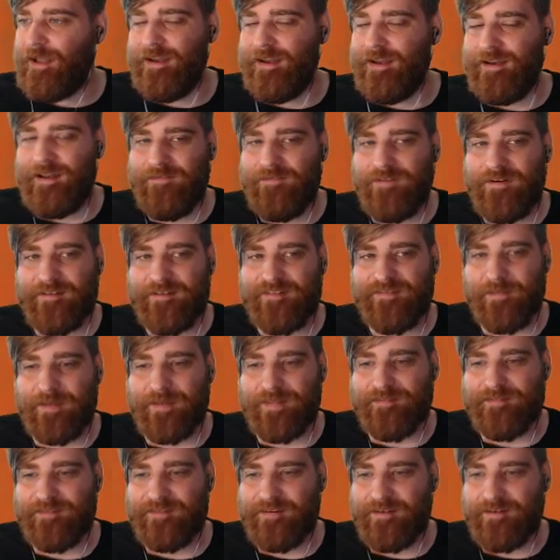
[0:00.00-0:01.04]
never expect
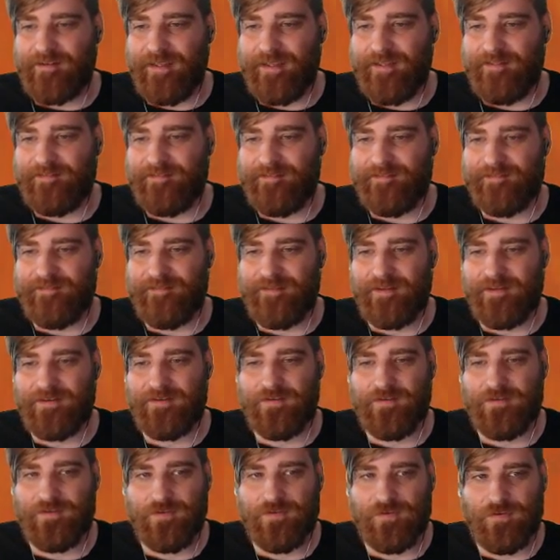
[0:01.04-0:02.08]
the staircases
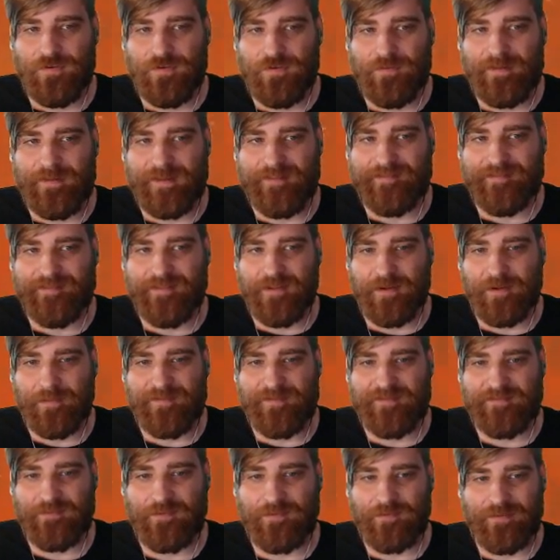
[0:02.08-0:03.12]
to be
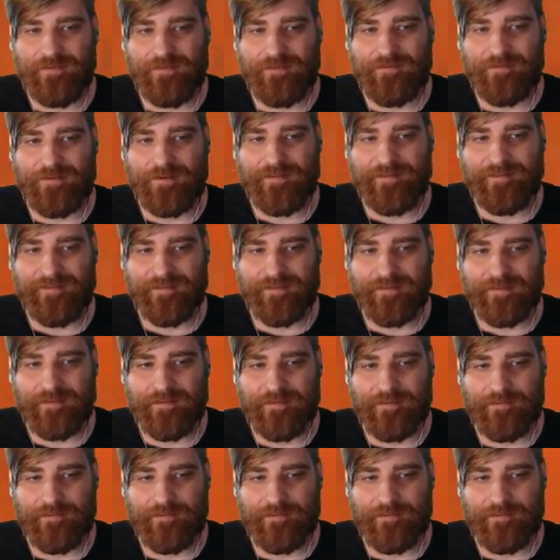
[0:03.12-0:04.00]
slopes for whatever reason.